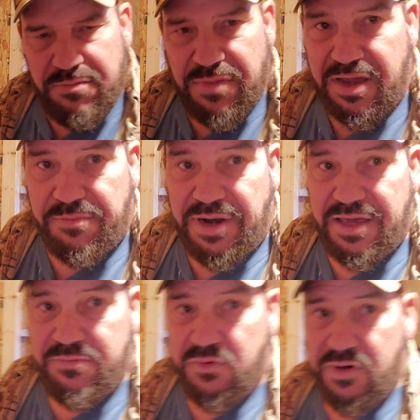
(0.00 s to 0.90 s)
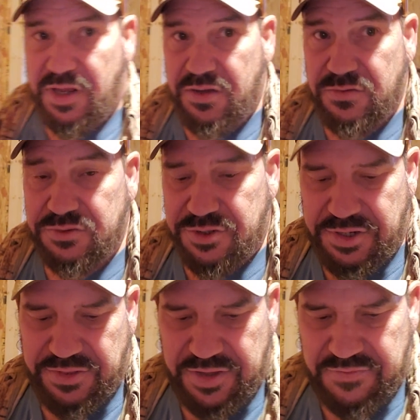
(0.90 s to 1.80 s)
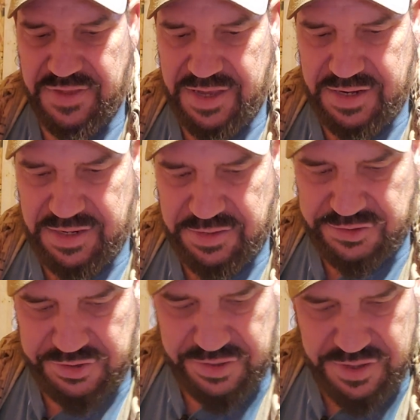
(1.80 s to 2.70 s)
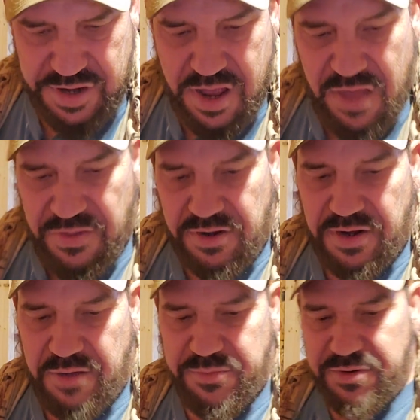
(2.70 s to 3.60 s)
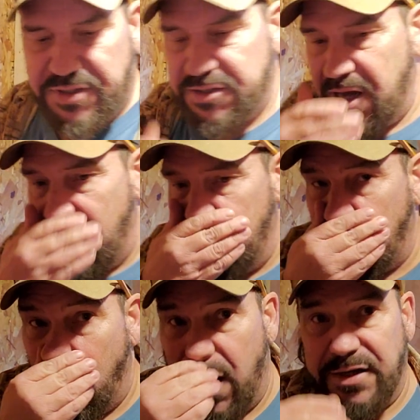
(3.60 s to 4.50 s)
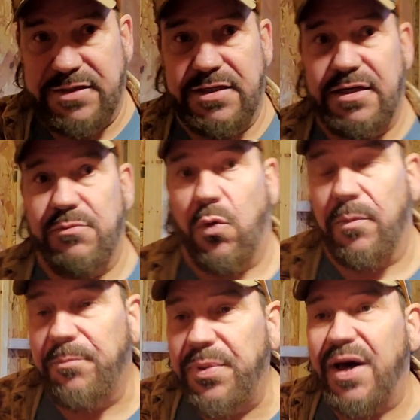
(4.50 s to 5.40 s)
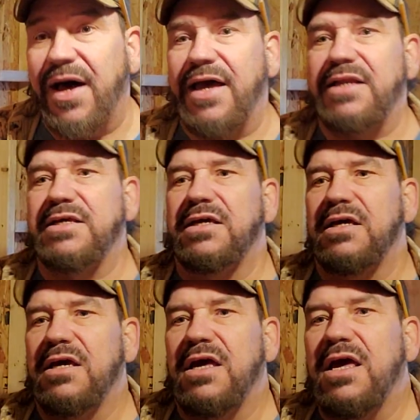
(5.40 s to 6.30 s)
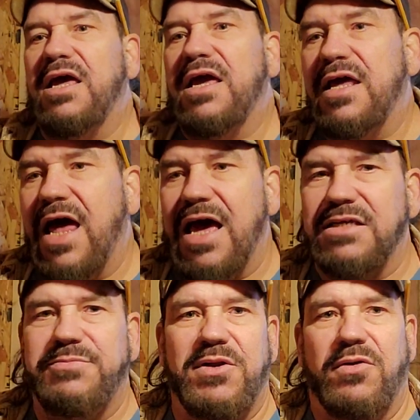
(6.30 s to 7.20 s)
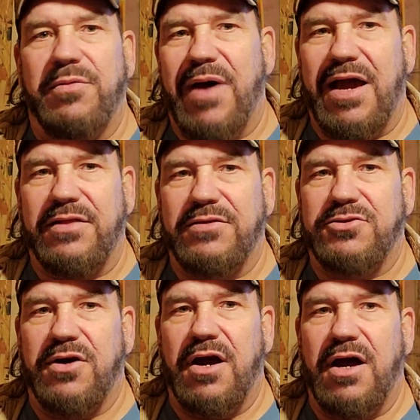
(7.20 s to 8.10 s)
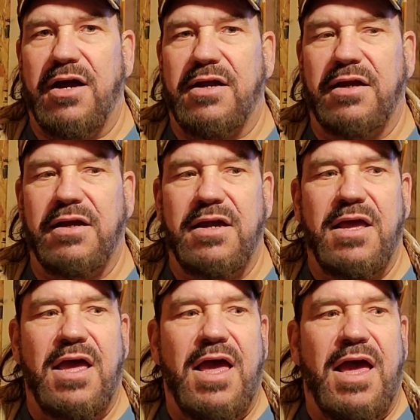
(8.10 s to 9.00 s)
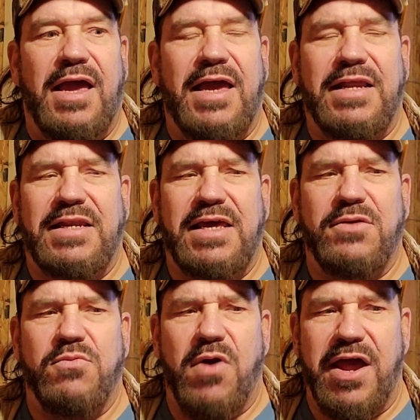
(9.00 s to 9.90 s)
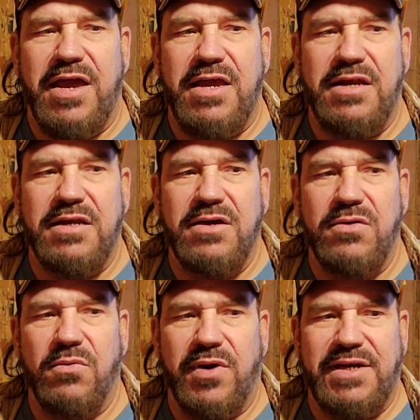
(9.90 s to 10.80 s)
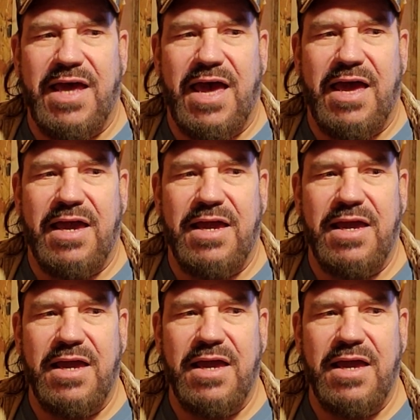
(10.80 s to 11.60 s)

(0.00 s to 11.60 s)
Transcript: make a blame on Lowe's or anything of that nature. Their lumber is not quality anymore, but it has been on the back of the truck. It did rain one day.